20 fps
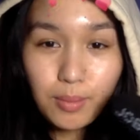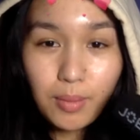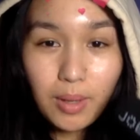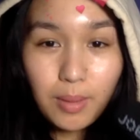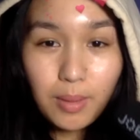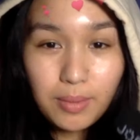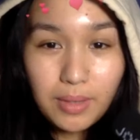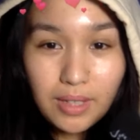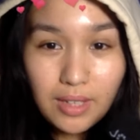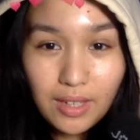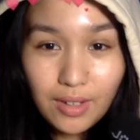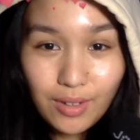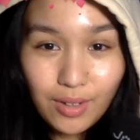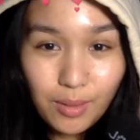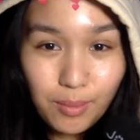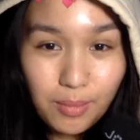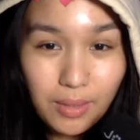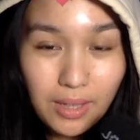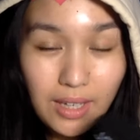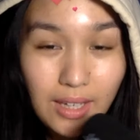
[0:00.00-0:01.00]
might be
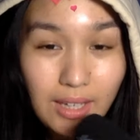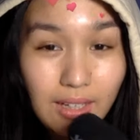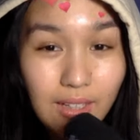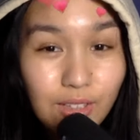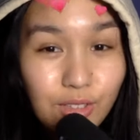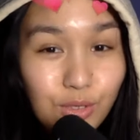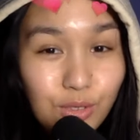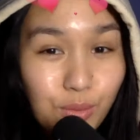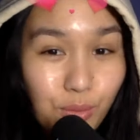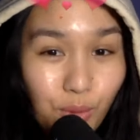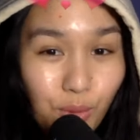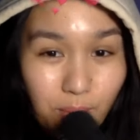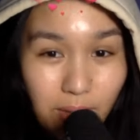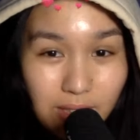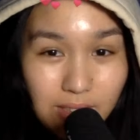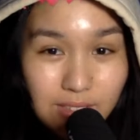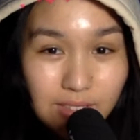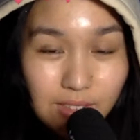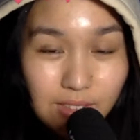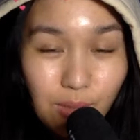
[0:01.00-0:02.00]
hearing me a little more
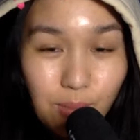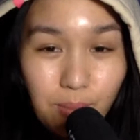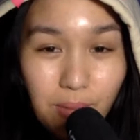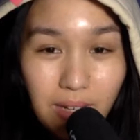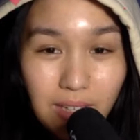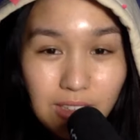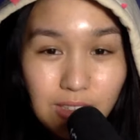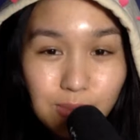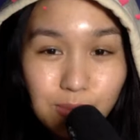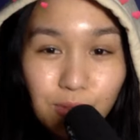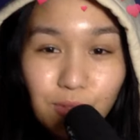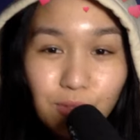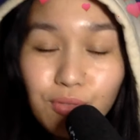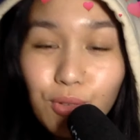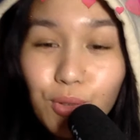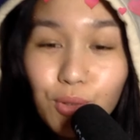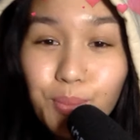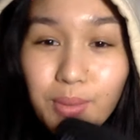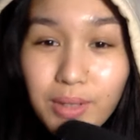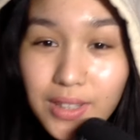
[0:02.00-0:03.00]
better compared to
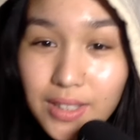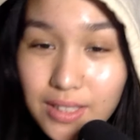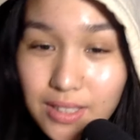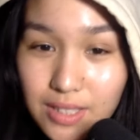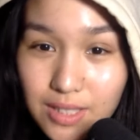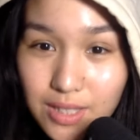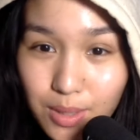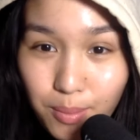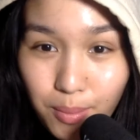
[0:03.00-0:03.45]
before, but this is the